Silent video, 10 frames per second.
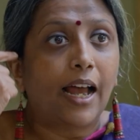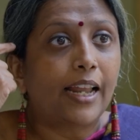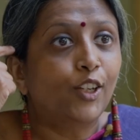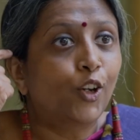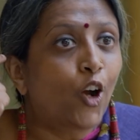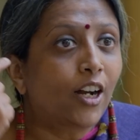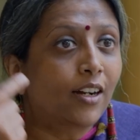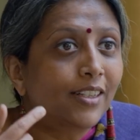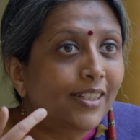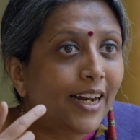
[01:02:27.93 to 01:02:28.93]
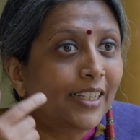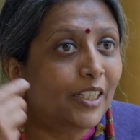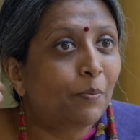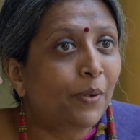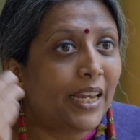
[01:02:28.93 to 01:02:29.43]
And you're not understanding
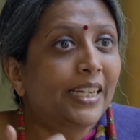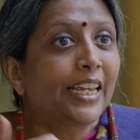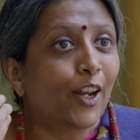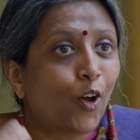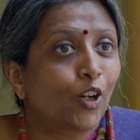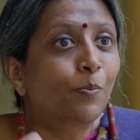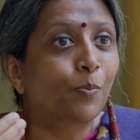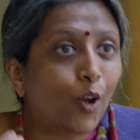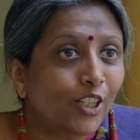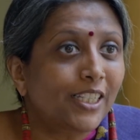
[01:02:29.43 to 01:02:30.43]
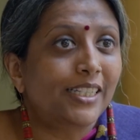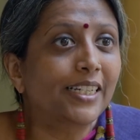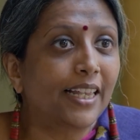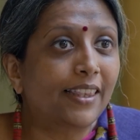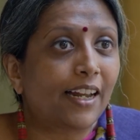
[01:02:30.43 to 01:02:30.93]
that the brain cannot process
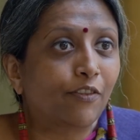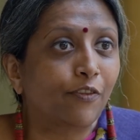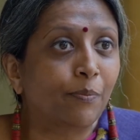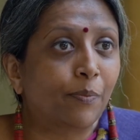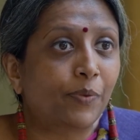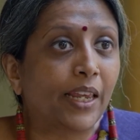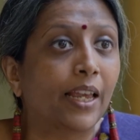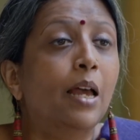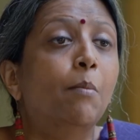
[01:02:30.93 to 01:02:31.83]
it at that thing.